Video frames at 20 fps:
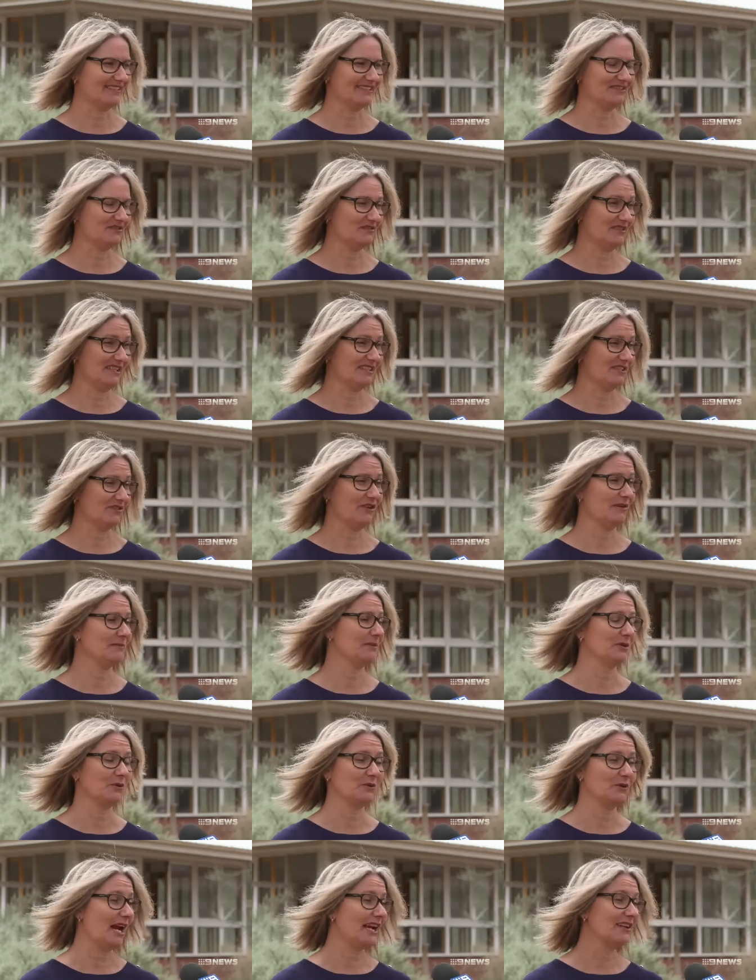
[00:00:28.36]
it's, it's
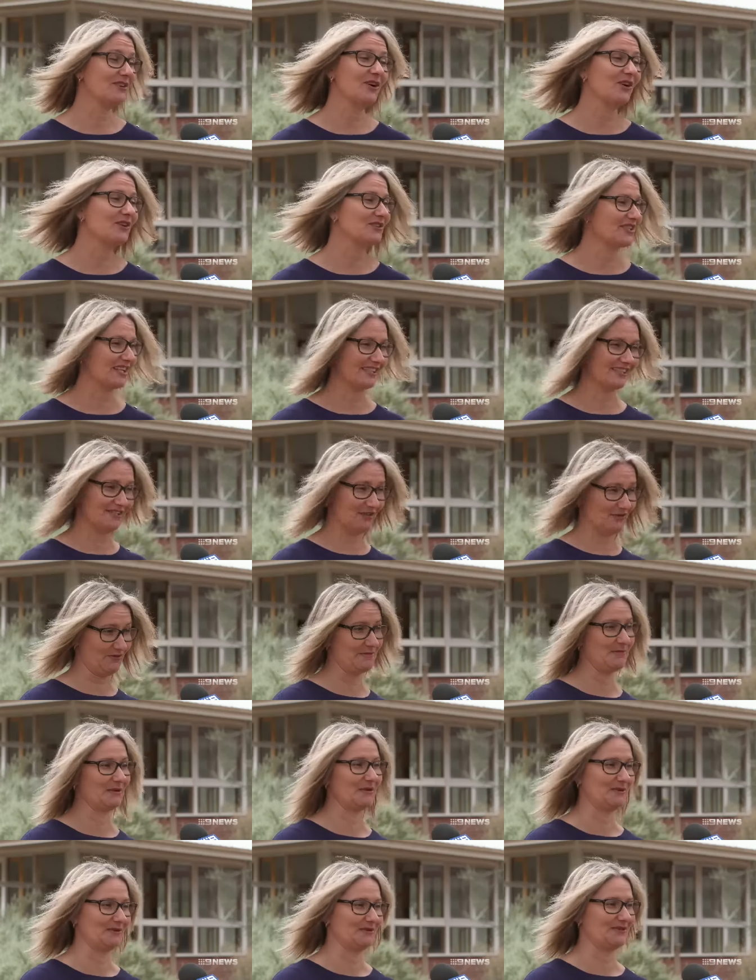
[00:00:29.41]
criminal, and not just the
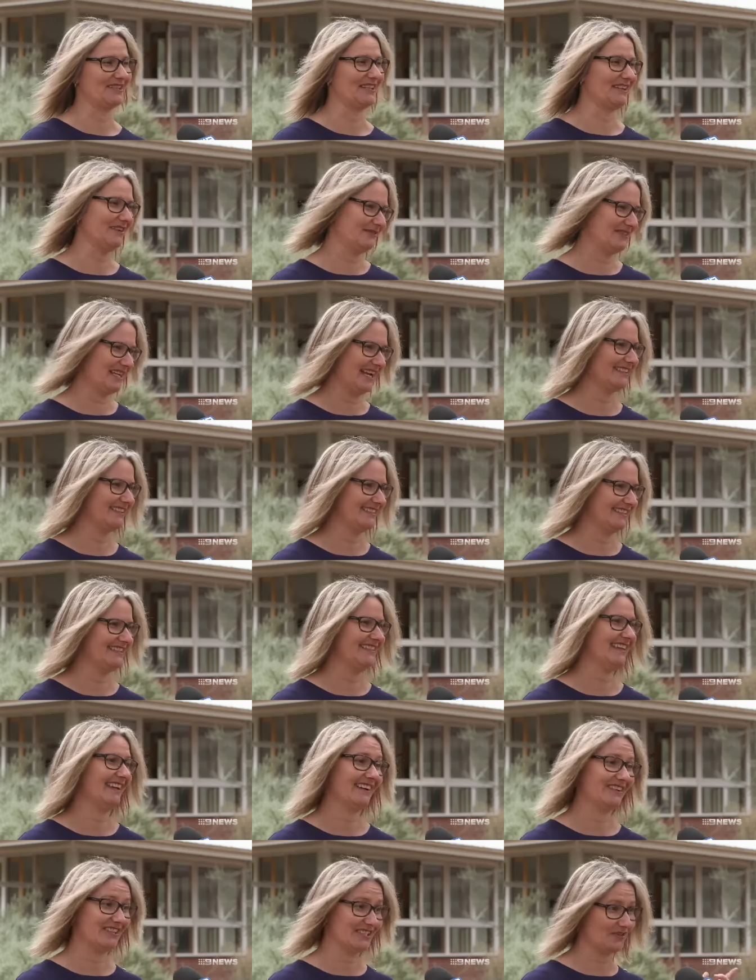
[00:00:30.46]
criminals that have done it
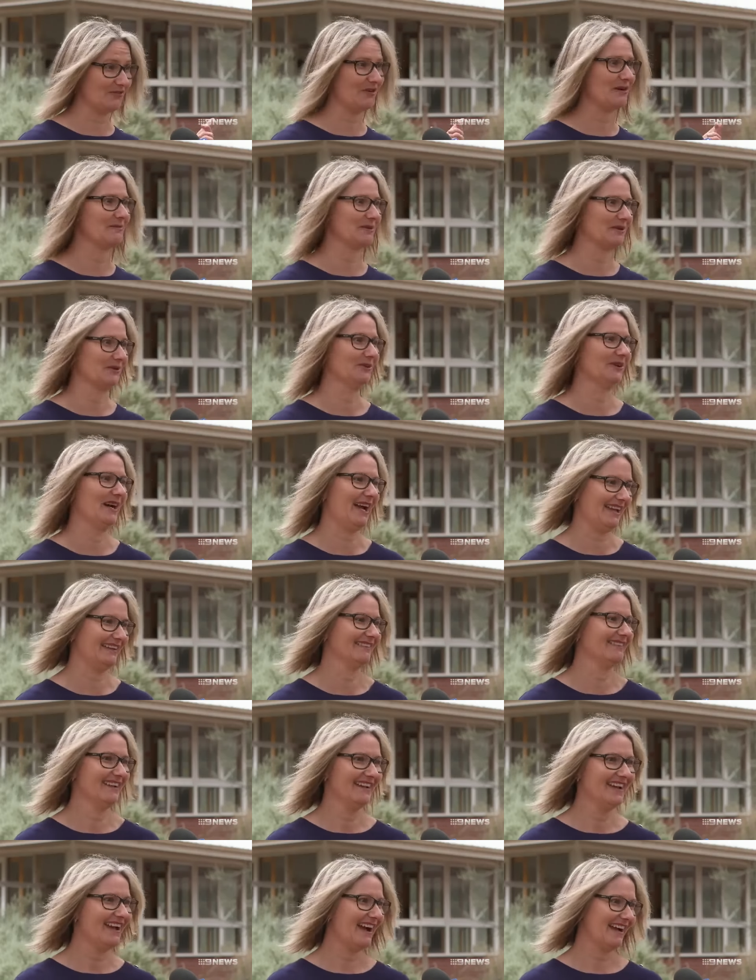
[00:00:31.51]
in there. It's criminal
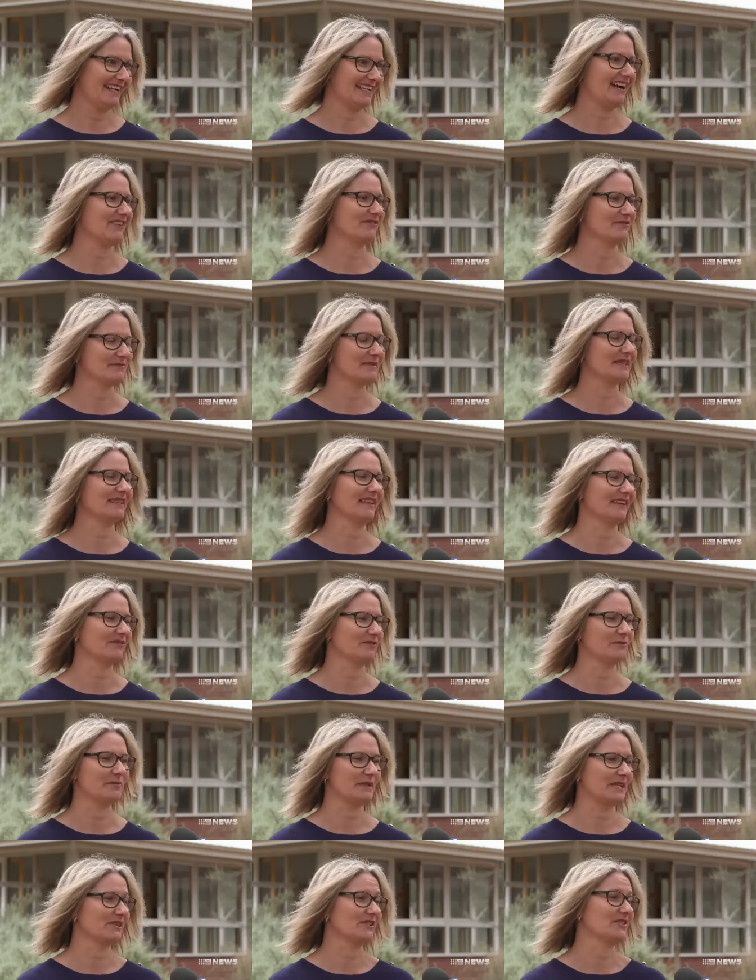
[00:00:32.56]
at a government
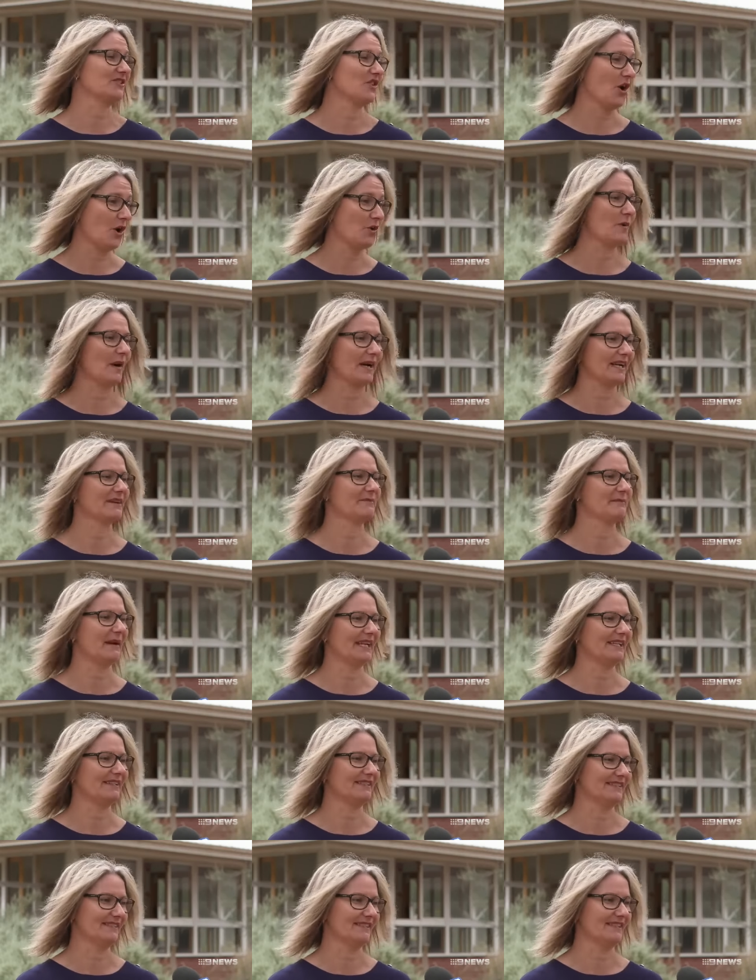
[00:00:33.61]
level because no one can
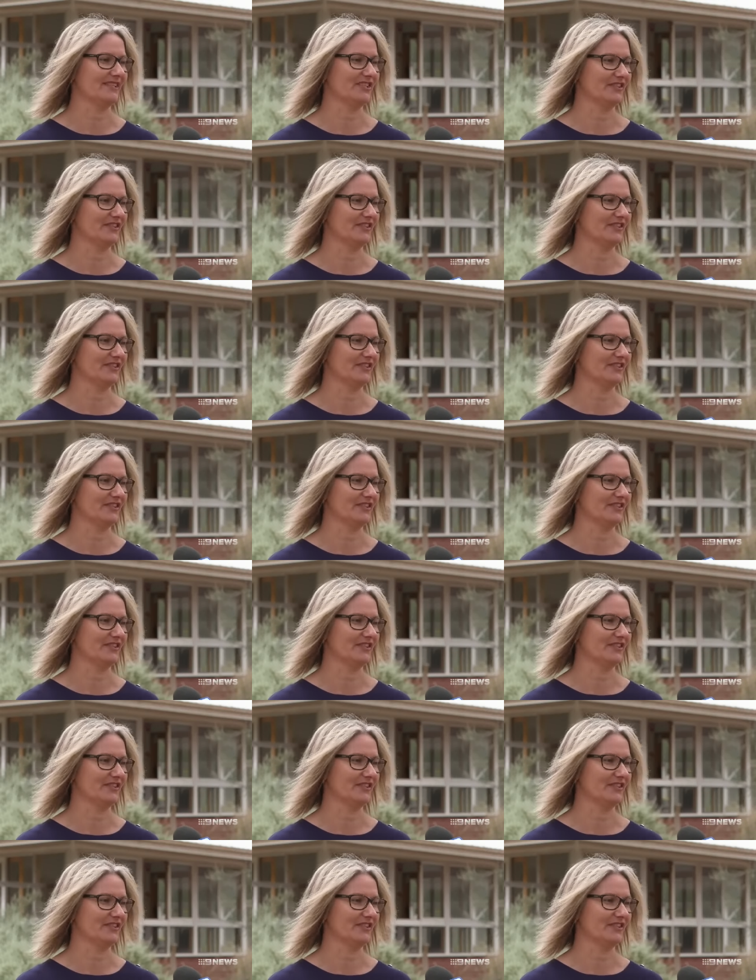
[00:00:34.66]
make a